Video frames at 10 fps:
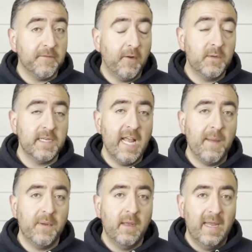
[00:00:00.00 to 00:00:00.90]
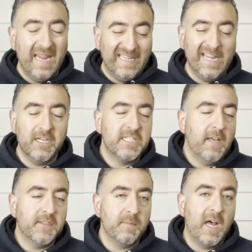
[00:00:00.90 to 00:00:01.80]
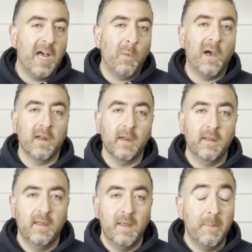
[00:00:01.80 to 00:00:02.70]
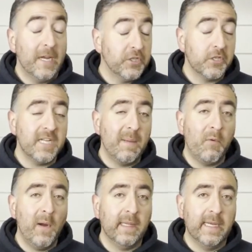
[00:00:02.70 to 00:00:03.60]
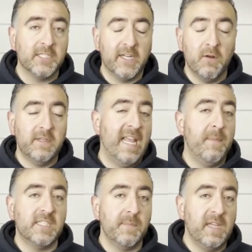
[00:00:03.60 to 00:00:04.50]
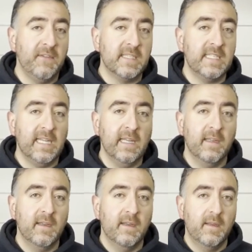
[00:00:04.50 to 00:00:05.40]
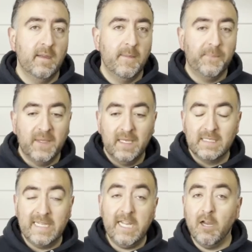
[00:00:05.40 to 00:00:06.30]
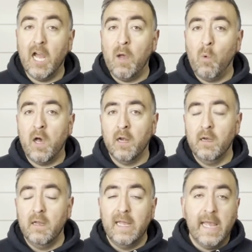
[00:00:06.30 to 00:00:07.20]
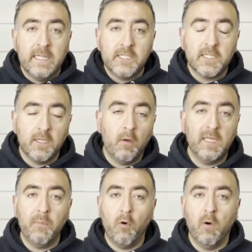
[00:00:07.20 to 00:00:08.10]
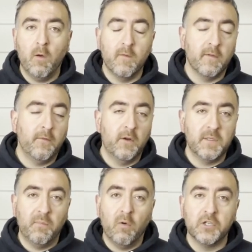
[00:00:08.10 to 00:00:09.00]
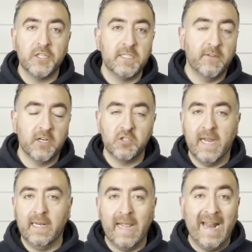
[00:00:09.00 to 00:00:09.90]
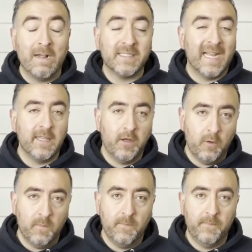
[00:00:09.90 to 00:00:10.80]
frozen up, get yourself some hot water. Make sure it's not boiling so you don't damage the PVC. Take your hot water and slowly pour it over the frozen portions of your drain line outside the home.